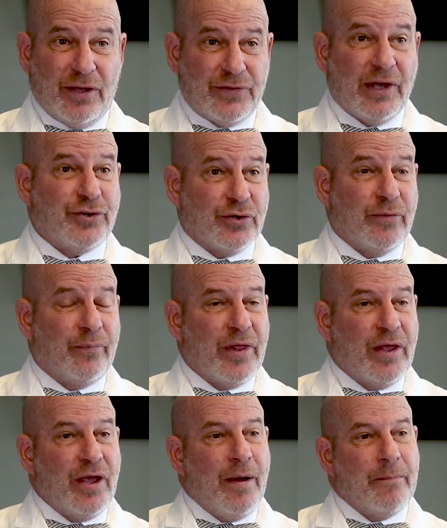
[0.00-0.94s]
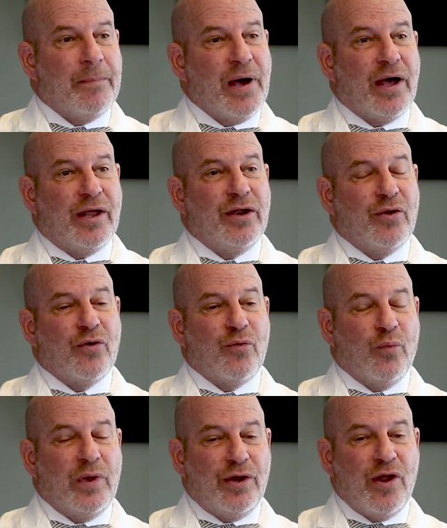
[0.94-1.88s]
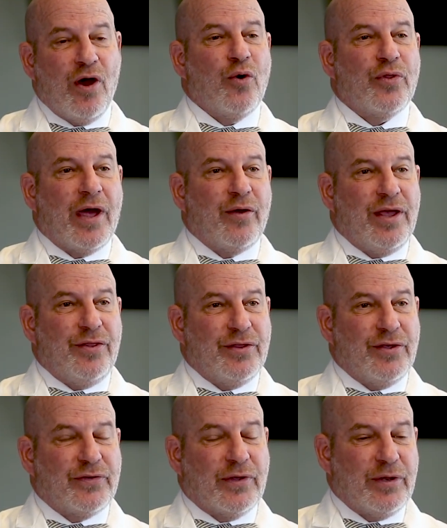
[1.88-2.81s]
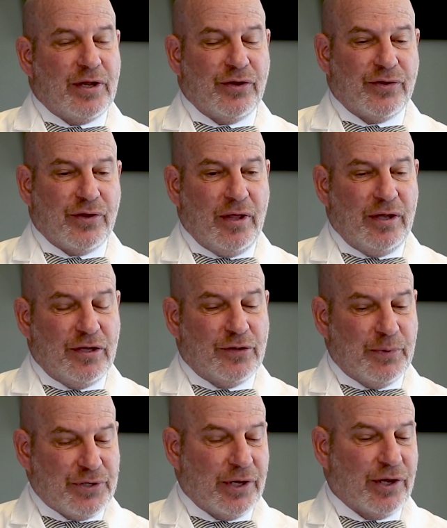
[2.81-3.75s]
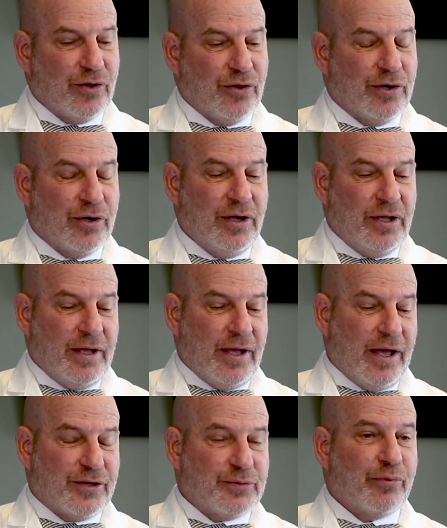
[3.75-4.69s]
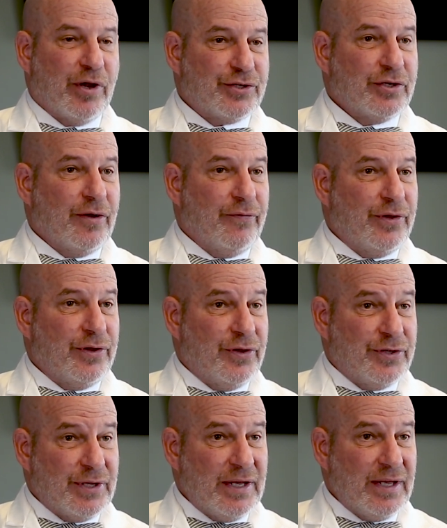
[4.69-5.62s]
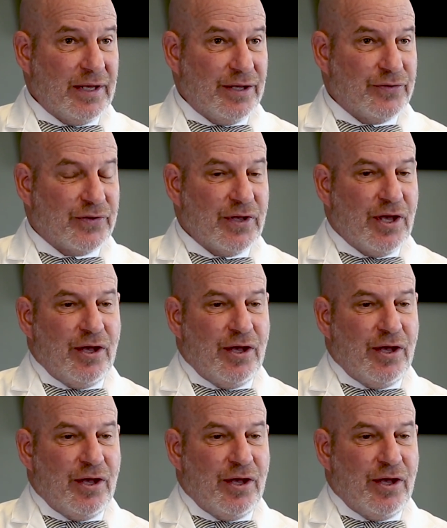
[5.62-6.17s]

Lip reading: essential. But we know that in this particular expression of the disease,